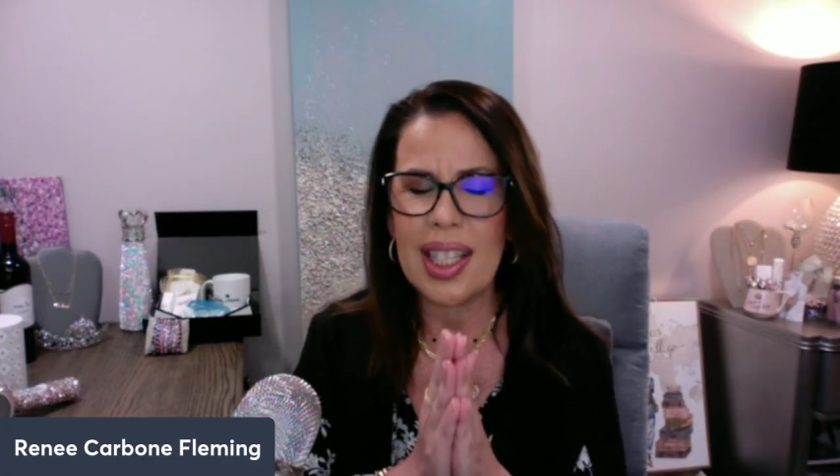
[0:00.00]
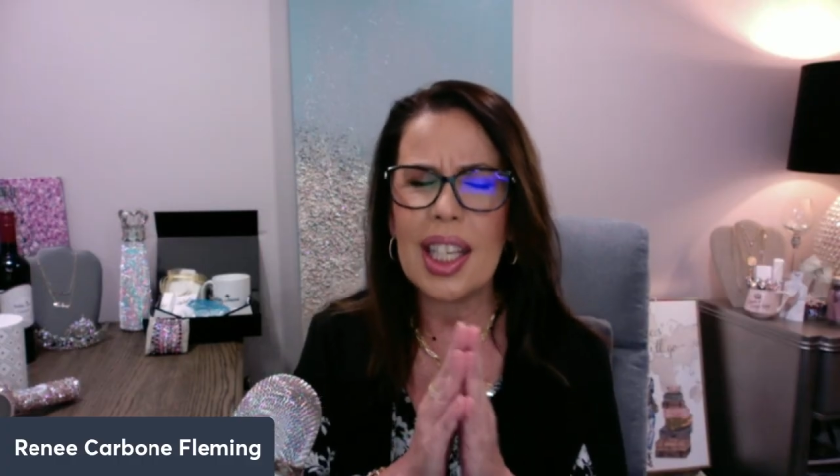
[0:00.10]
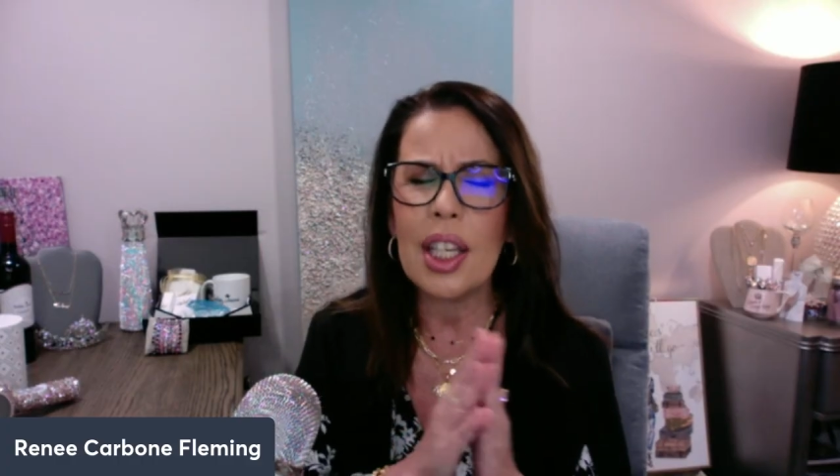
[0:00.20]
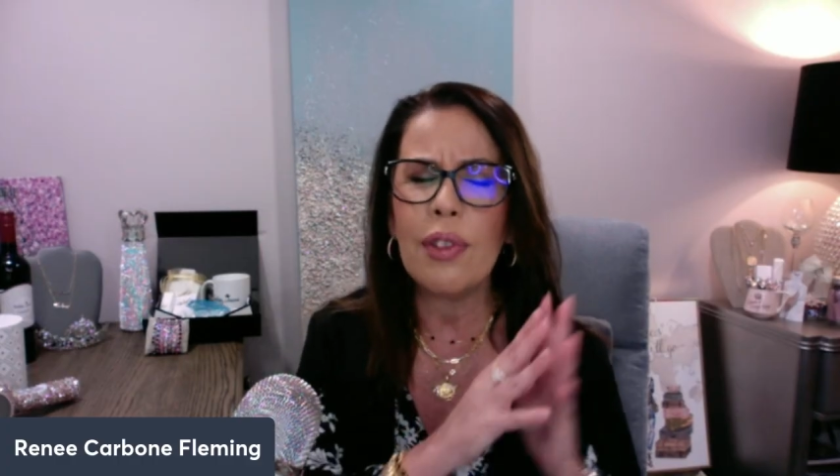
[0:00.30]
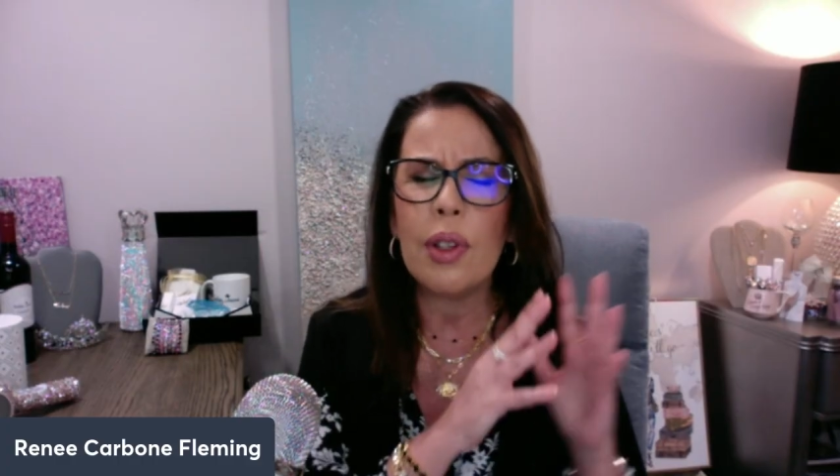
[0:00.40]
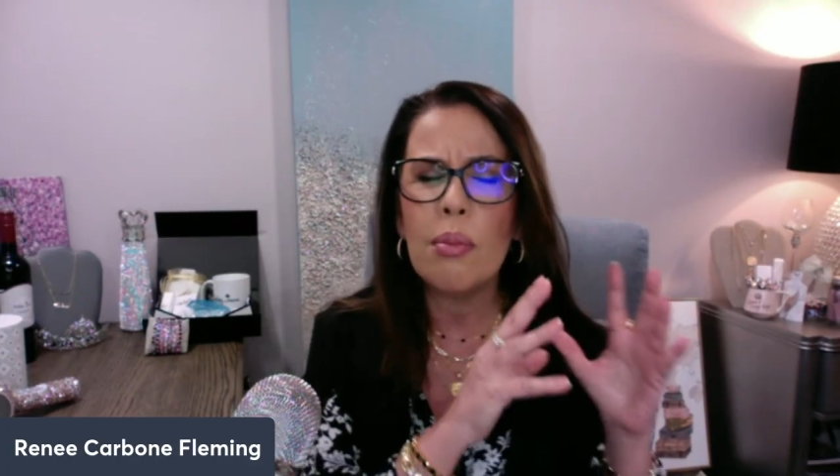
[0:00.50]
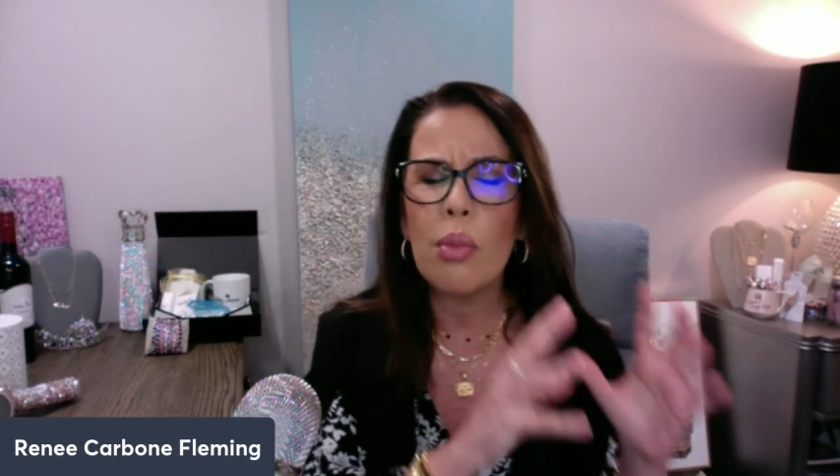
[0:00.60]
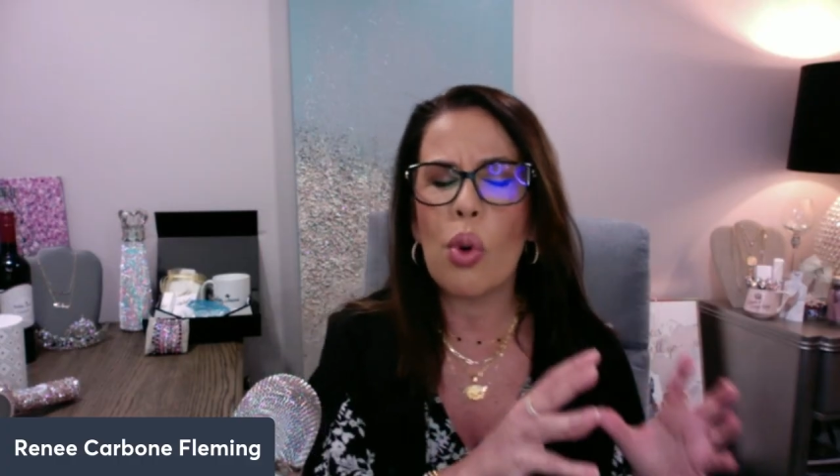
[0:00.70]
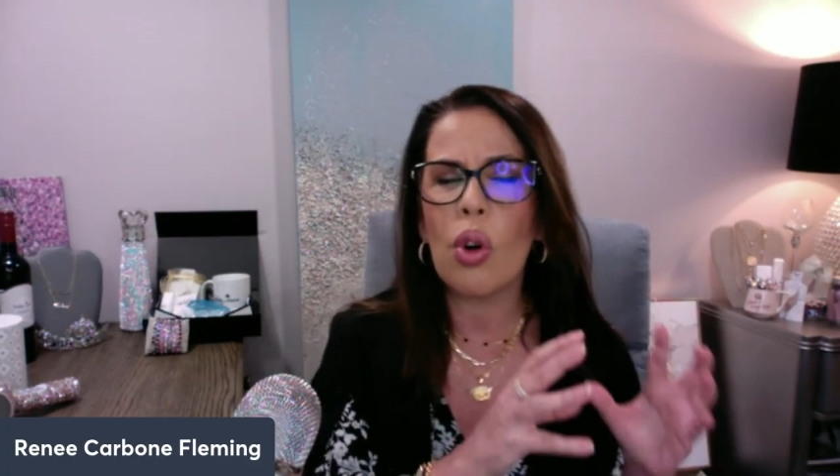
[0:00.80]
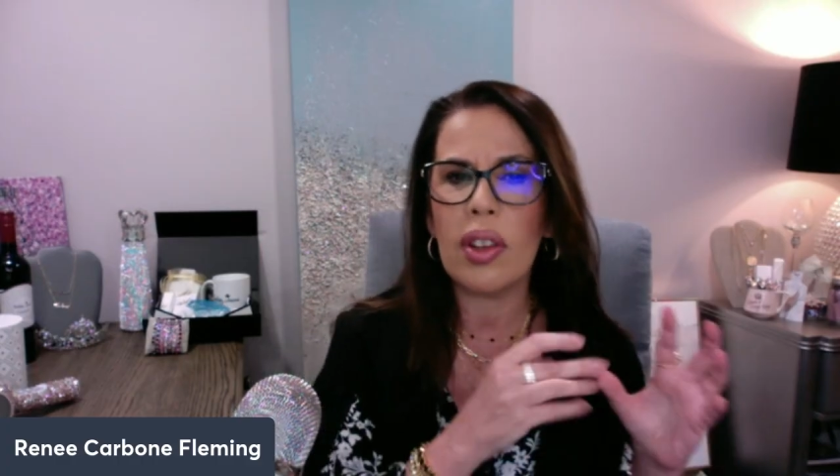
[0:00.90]
even
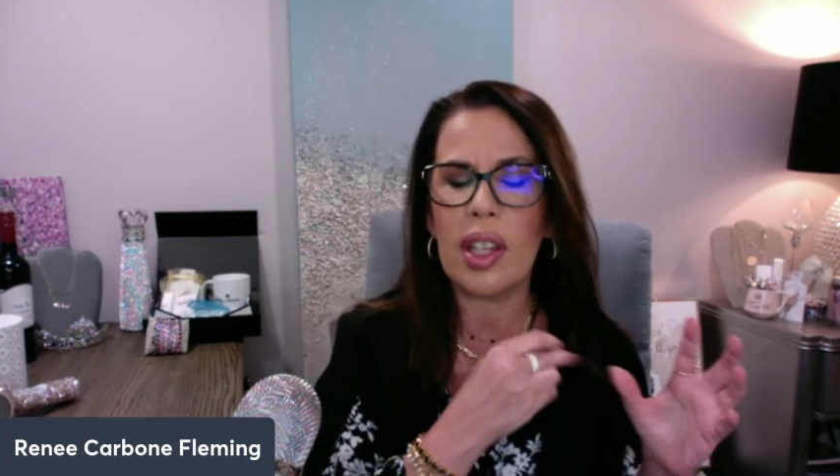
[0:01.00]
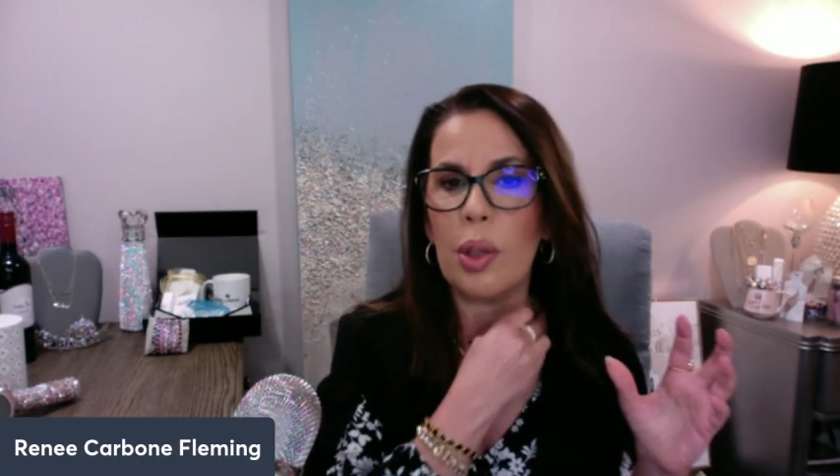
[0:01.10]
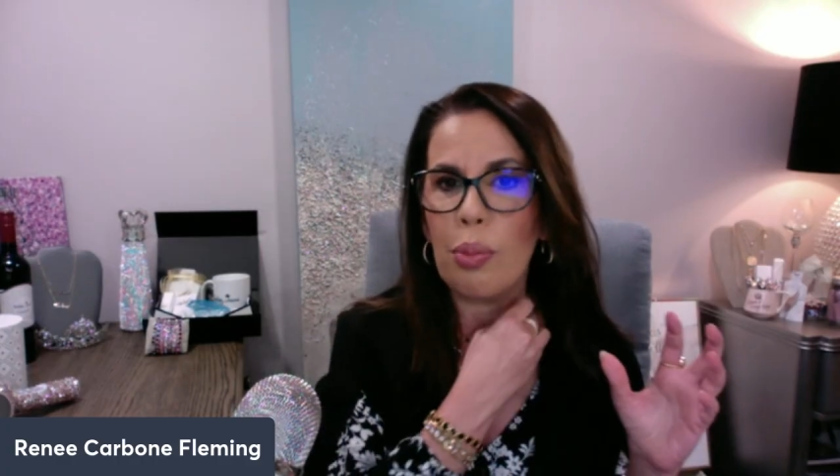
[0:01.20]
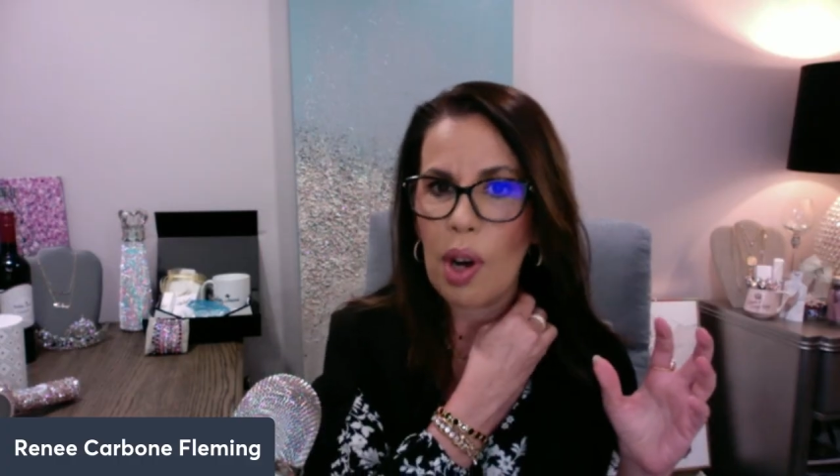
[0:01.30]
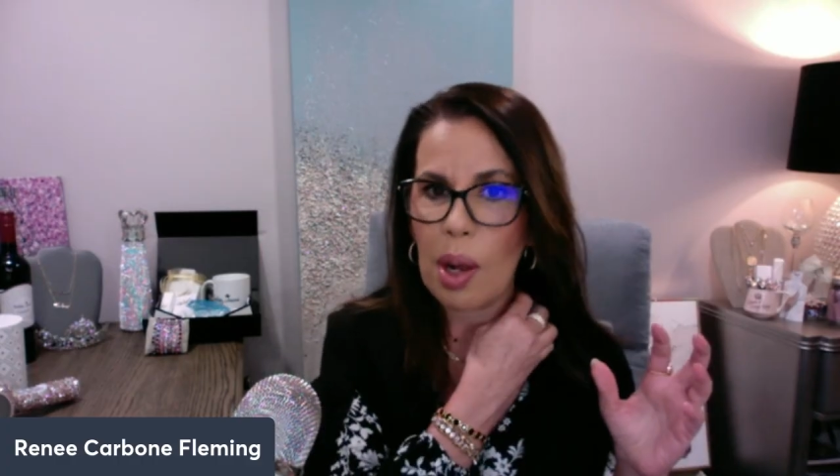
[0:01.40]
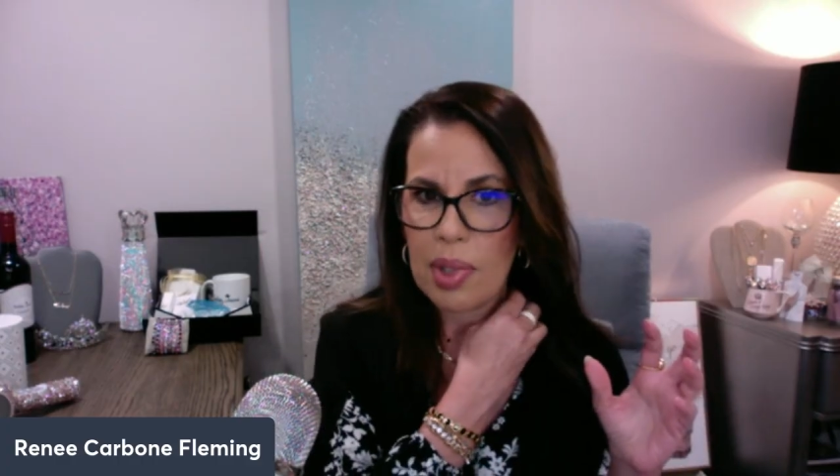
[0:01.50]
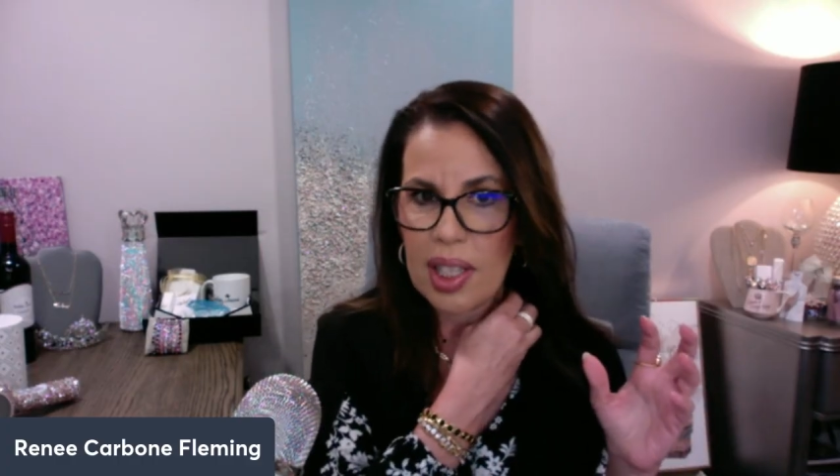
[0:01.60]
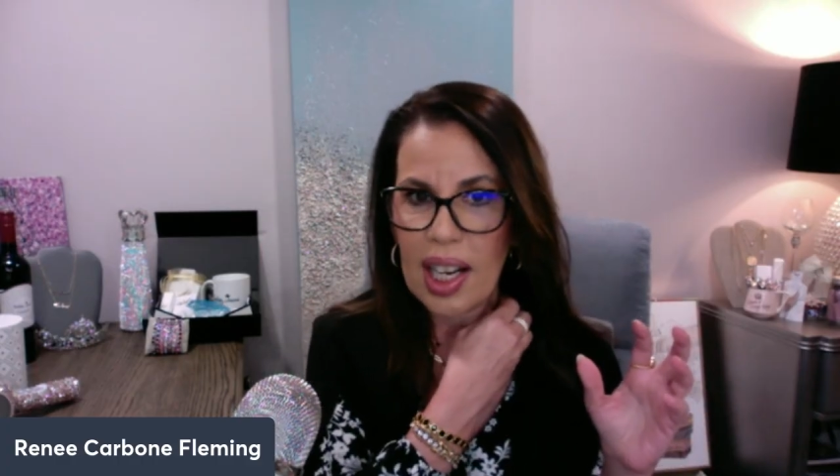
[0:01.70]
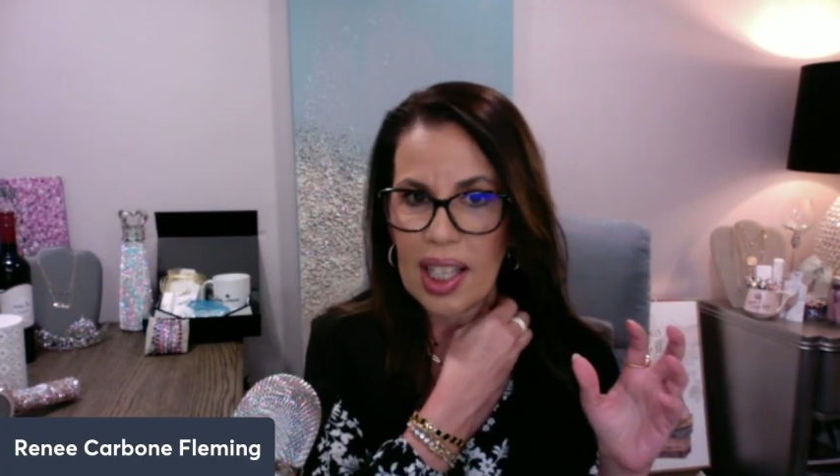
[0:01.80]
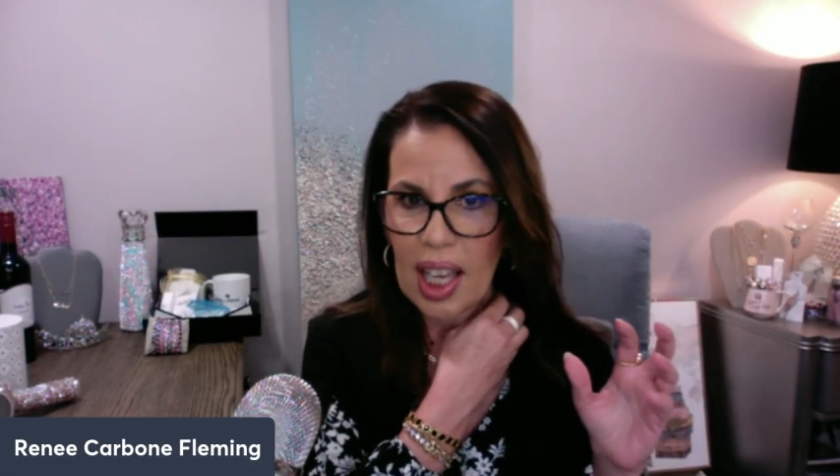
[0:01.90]
more than the prompts that
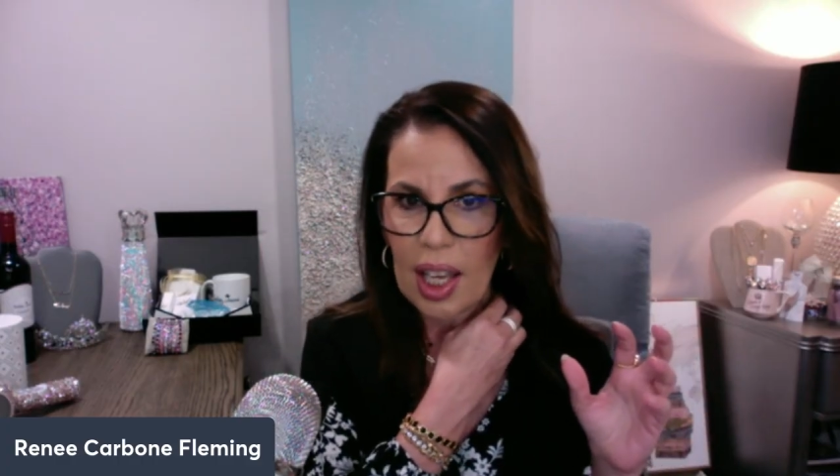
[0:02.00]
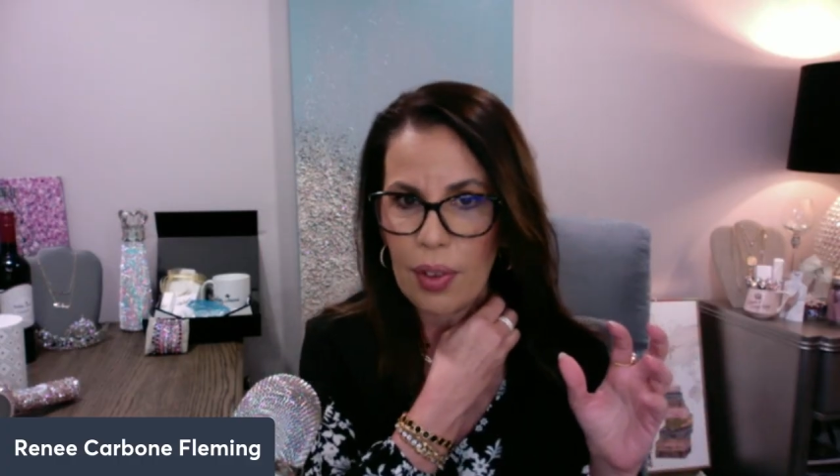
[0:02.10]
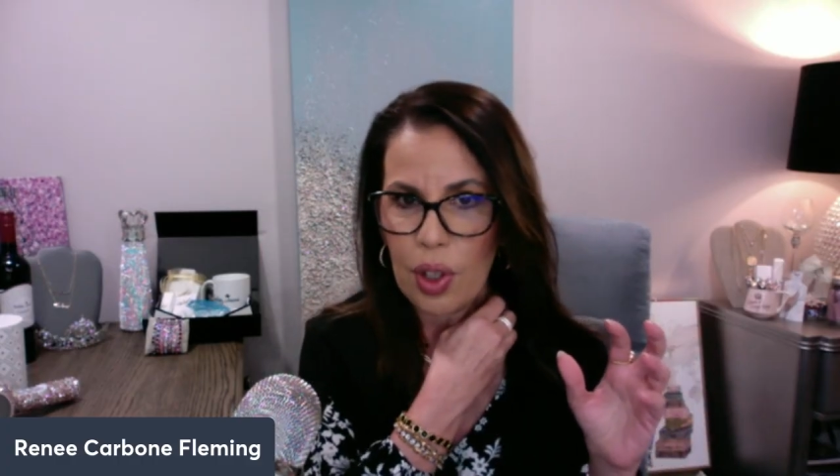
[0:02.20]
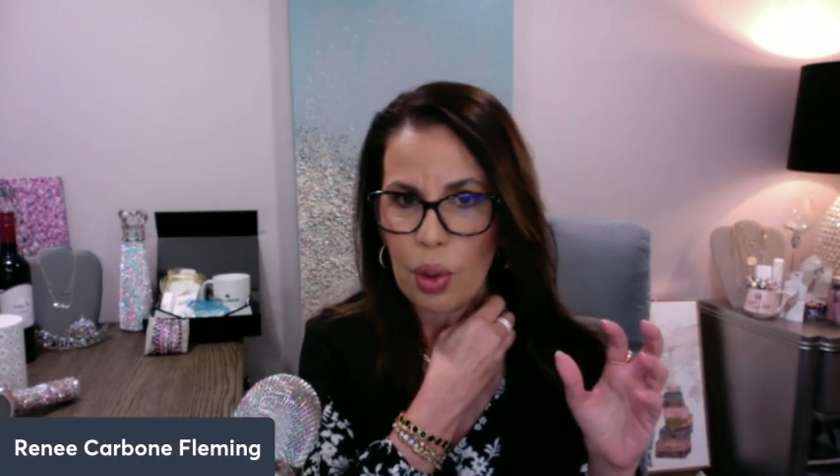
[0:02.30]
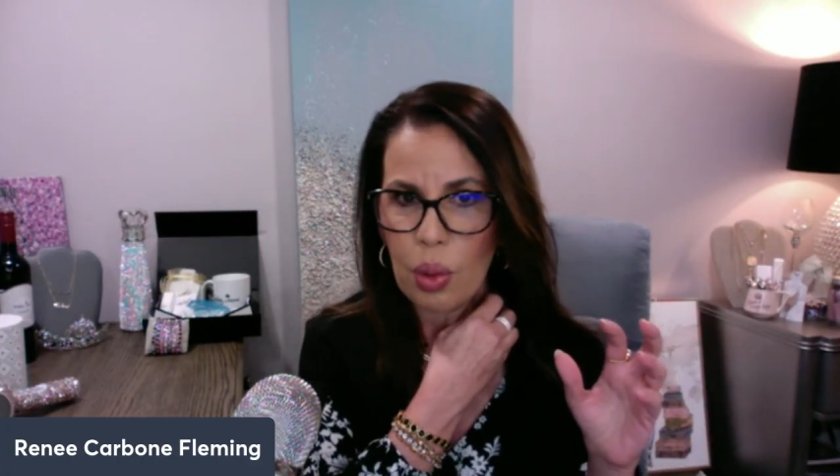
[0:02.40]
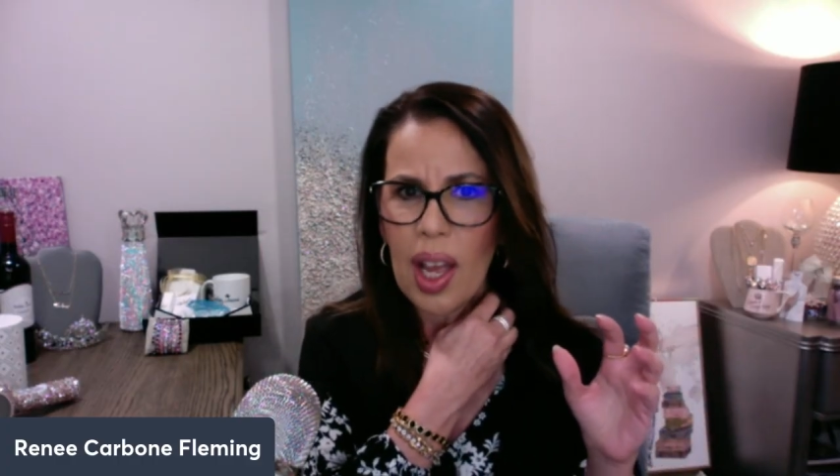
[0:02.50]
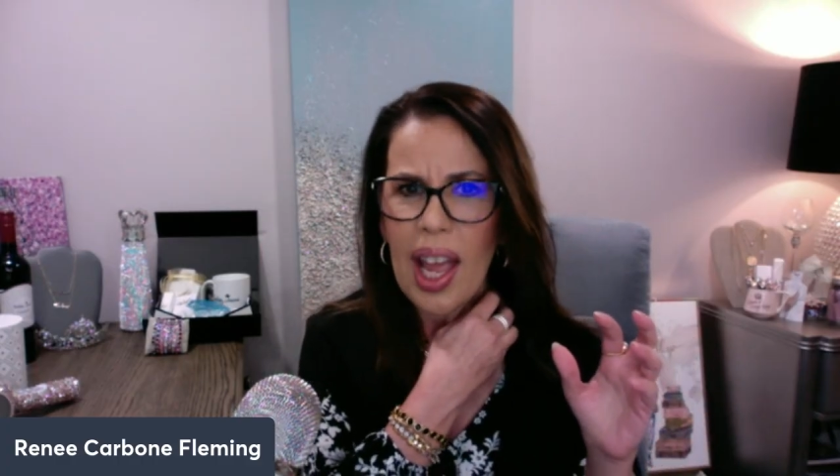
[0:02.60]
I gave you